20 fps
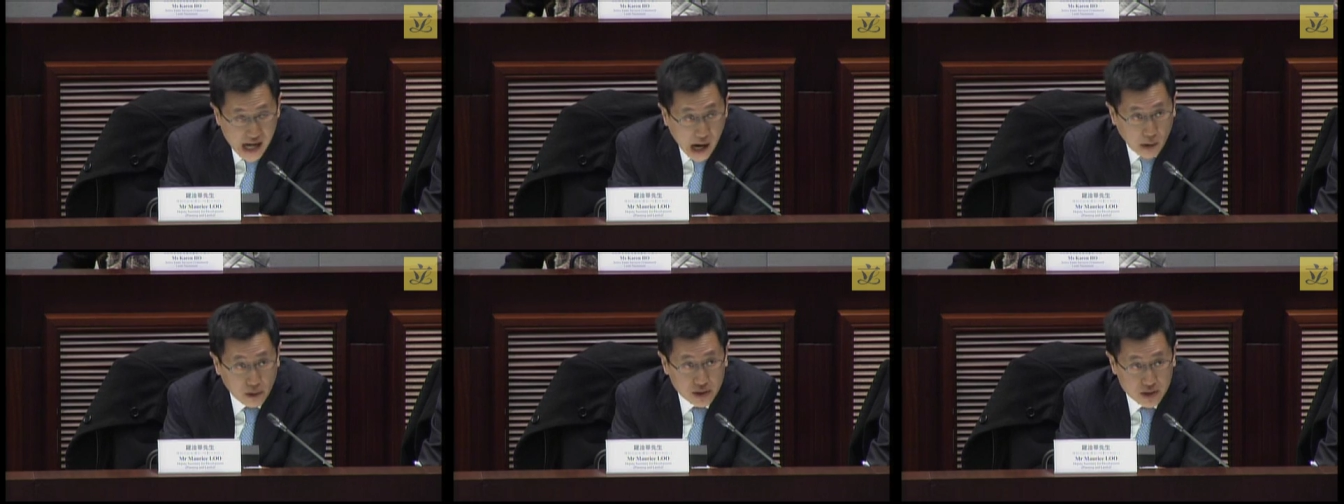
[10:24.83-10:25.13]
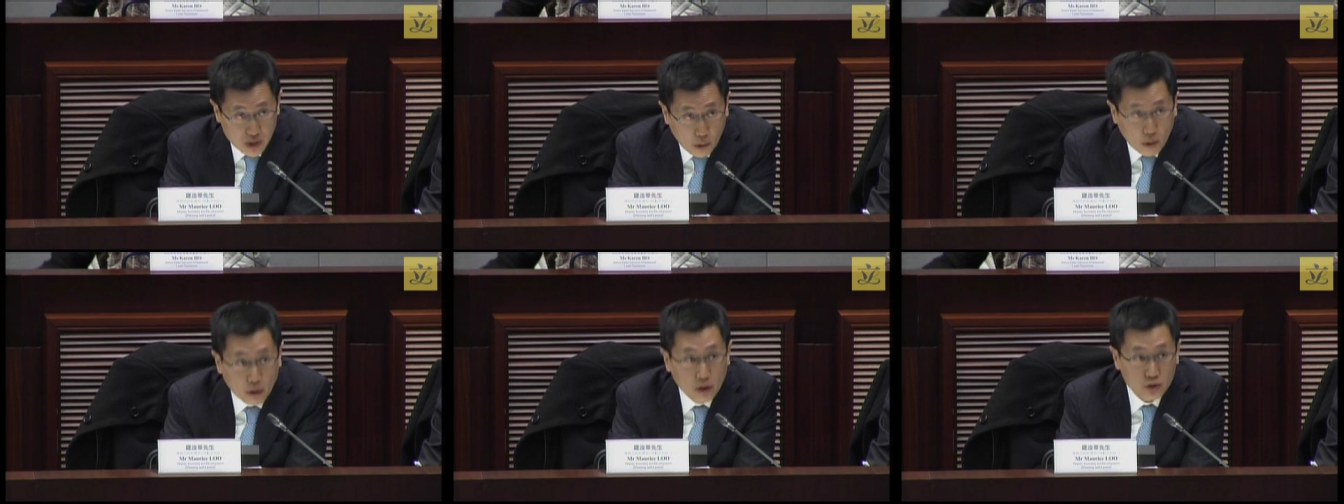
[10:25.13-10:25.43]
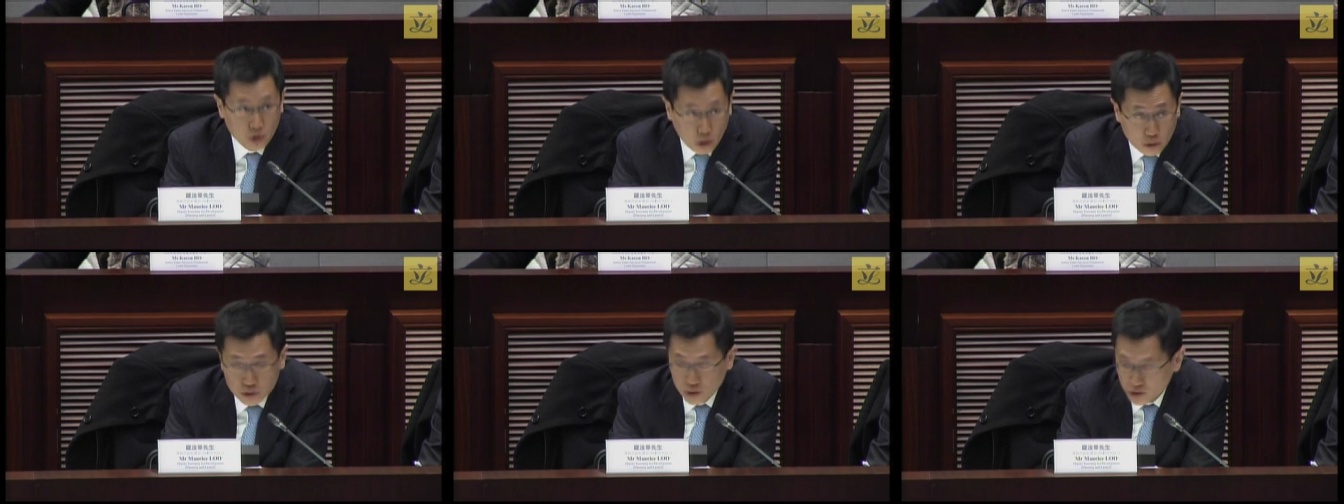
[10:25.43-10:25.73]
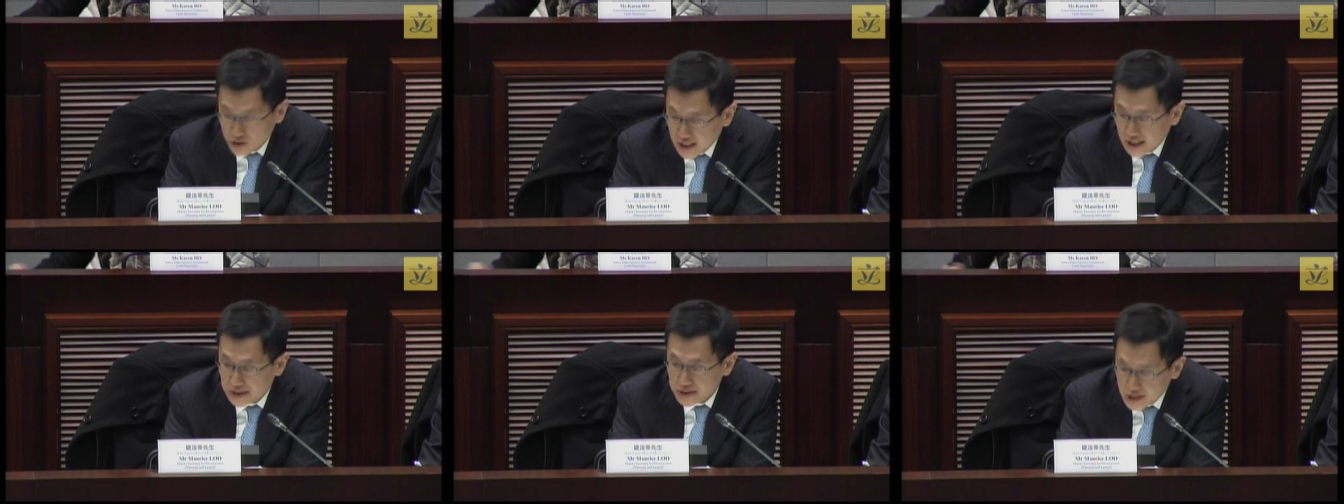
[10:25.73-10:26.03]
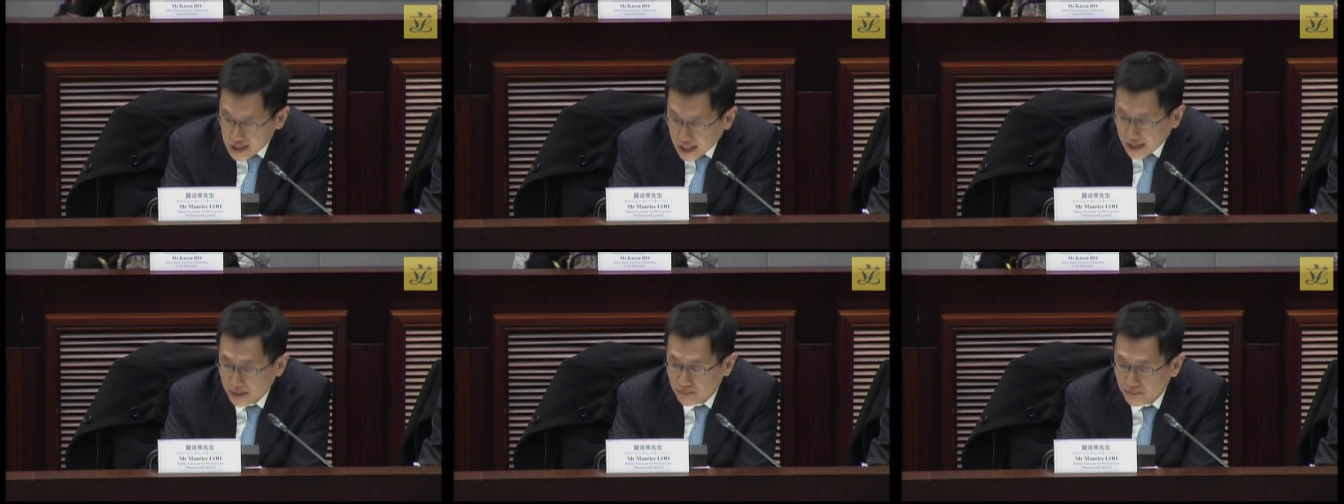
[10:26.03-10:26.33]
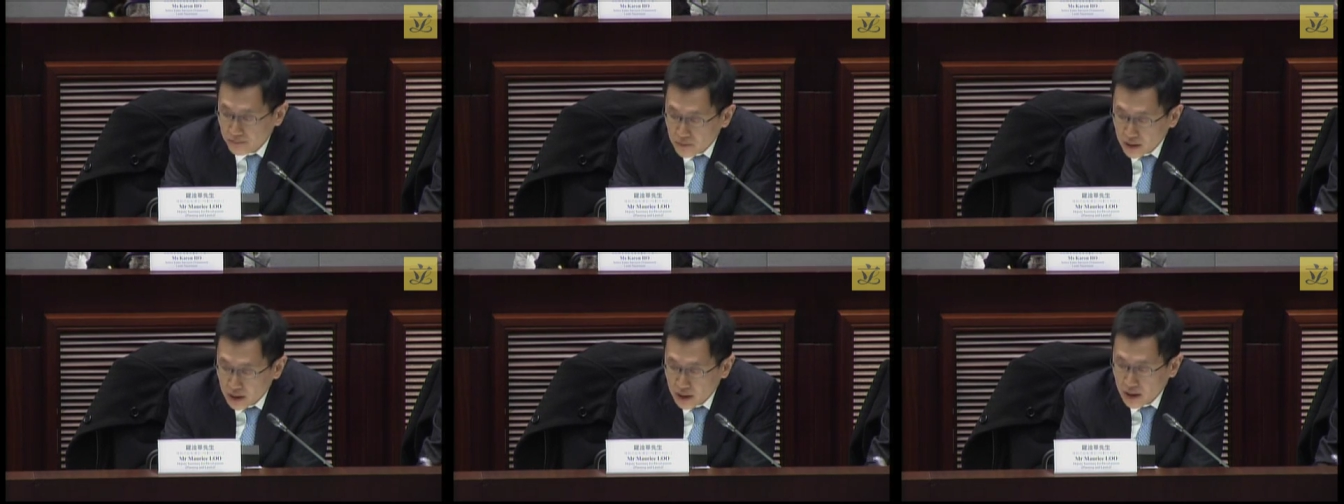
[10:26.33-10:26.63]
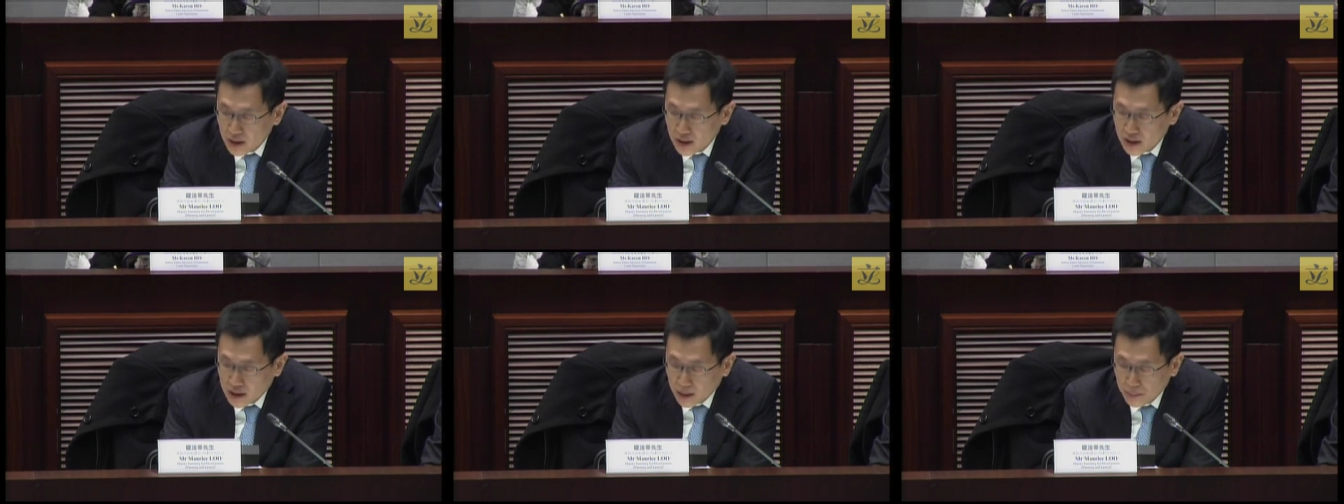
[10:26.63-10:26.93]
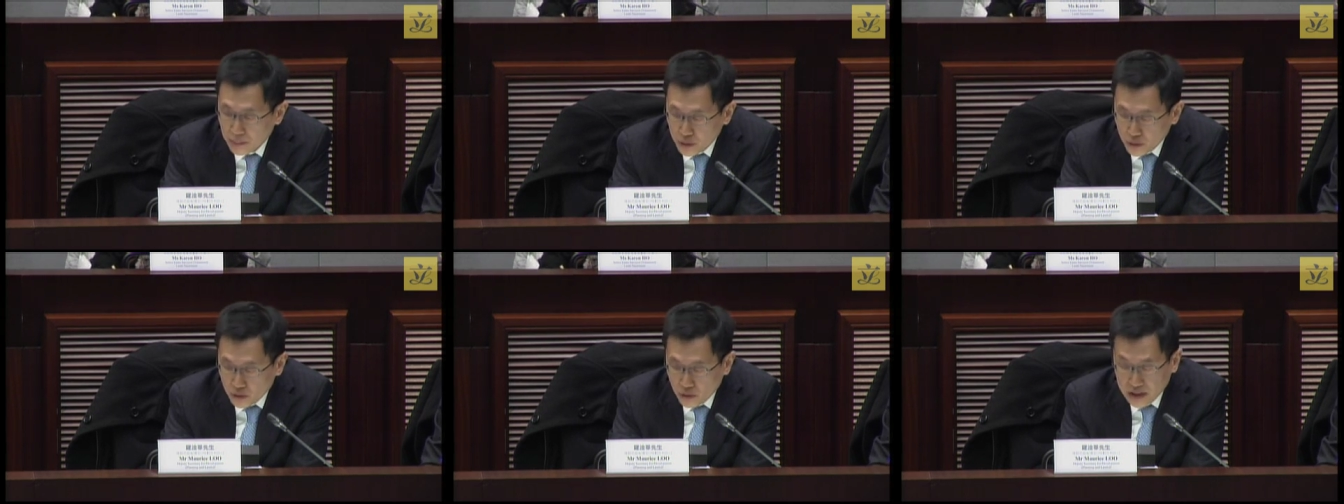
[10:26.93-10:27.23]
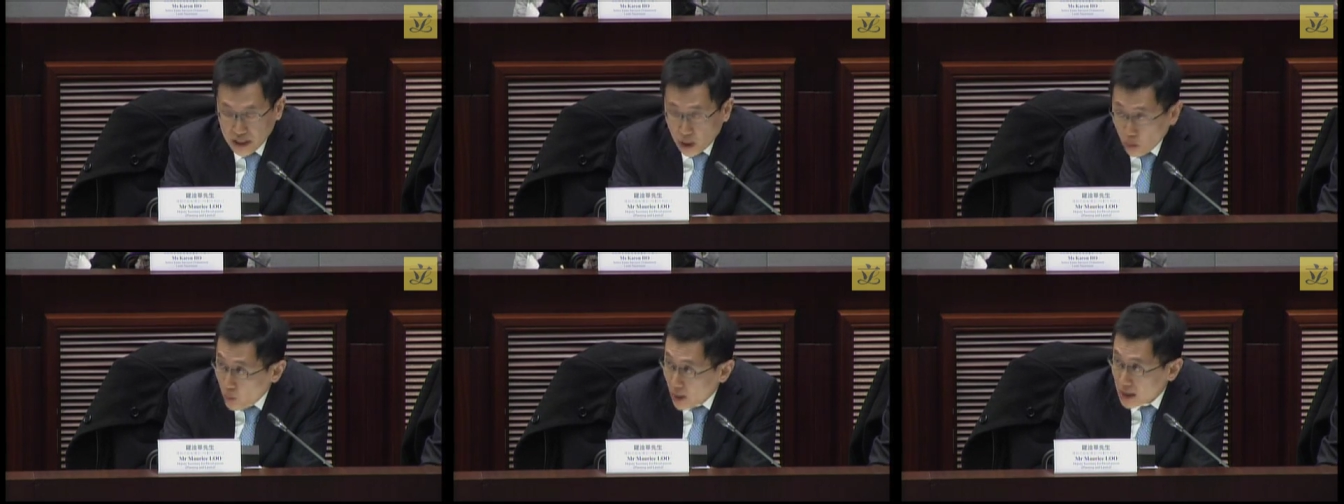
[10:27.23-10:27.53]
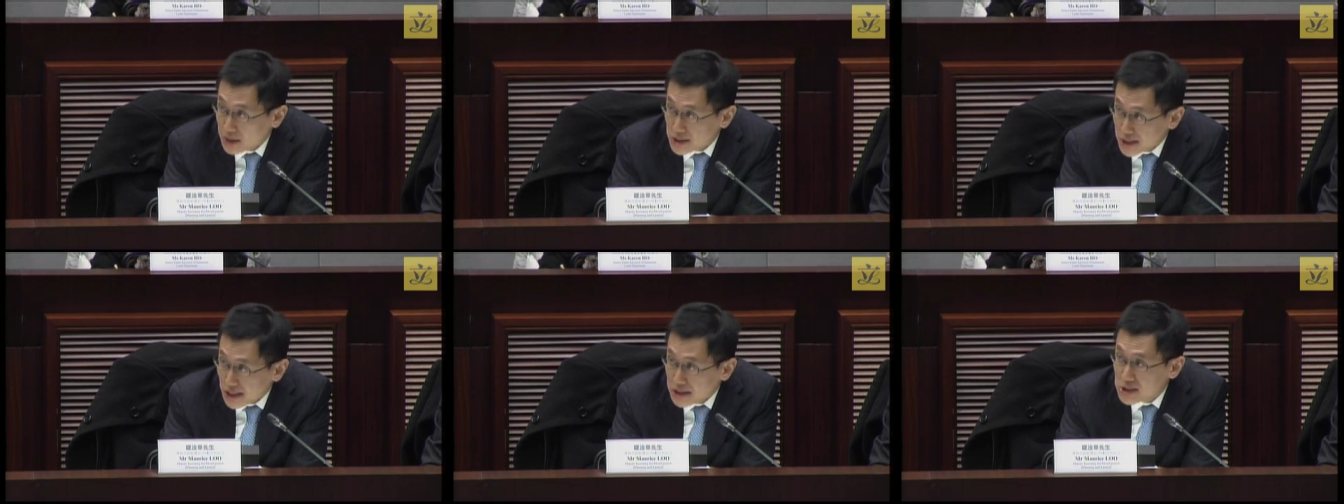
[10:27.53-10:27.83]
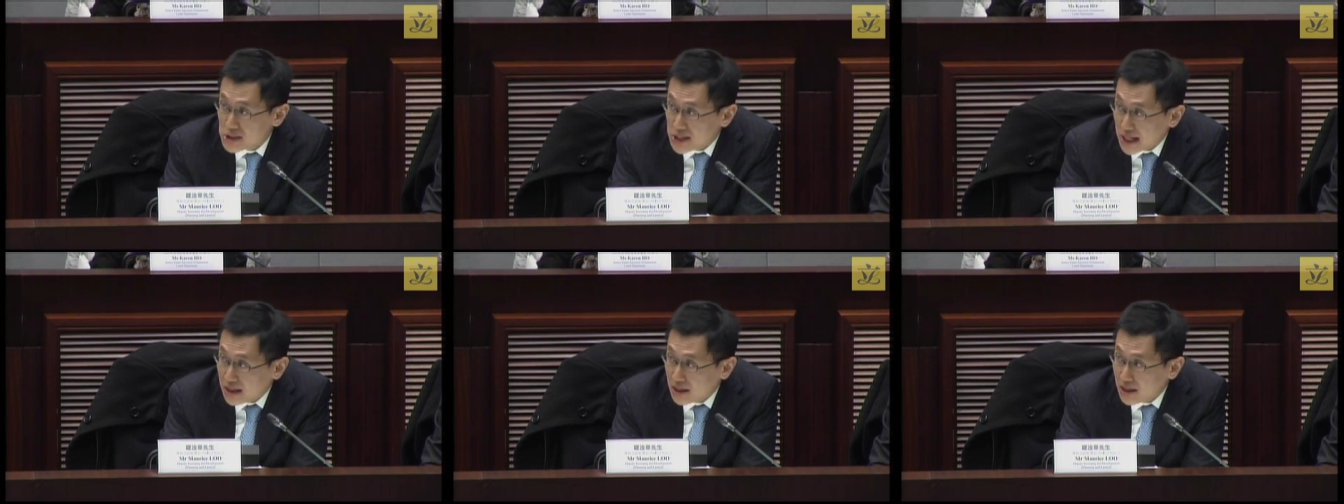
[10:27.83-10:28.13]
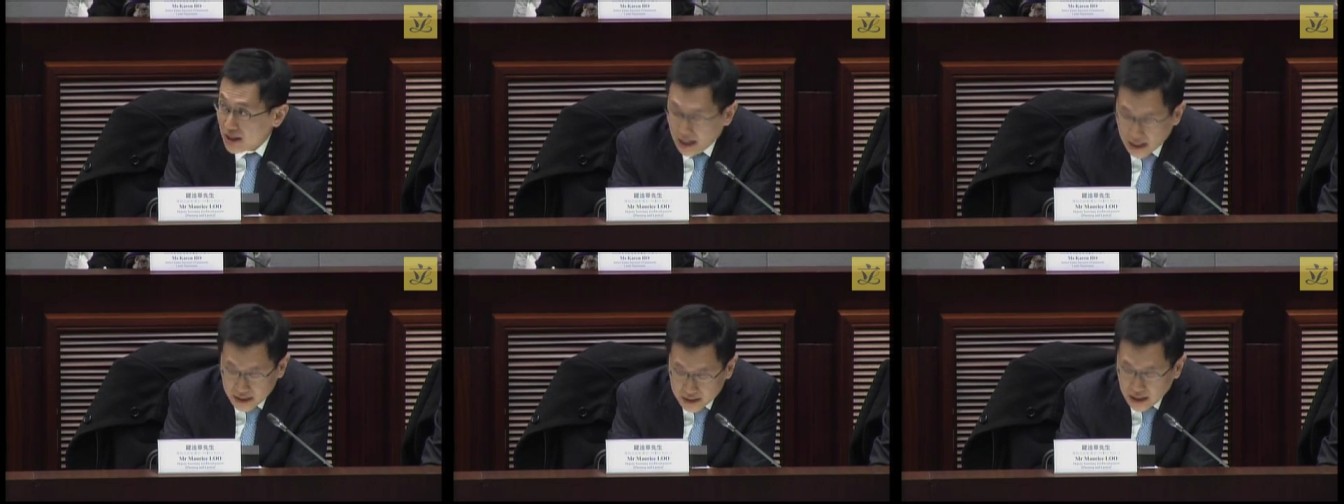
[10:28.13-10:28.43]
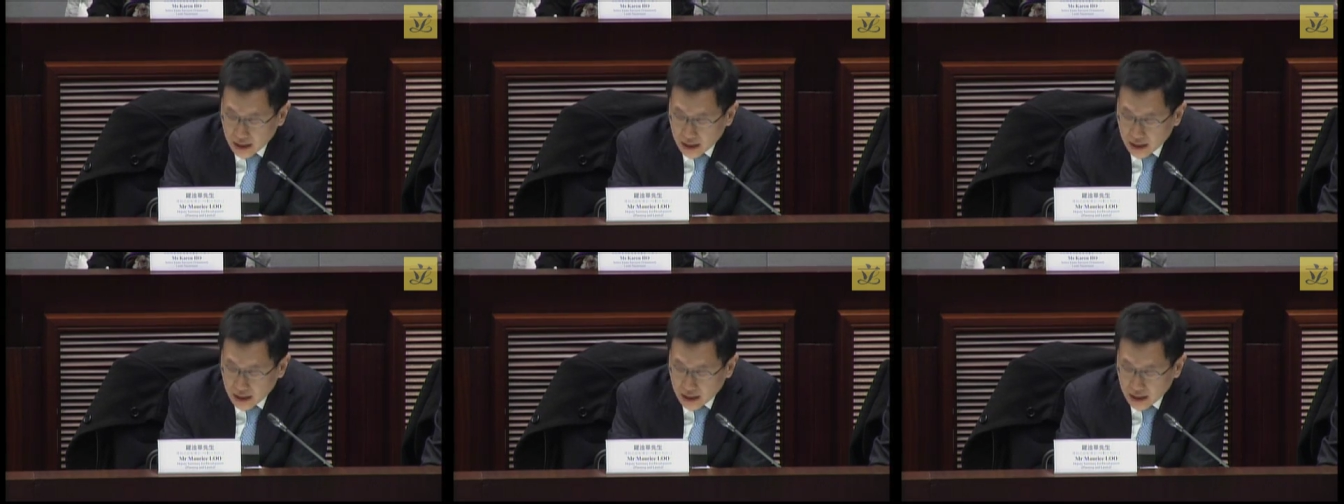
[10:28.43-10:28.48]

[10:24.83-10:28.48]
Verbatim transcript: at least a 50% of owners' participation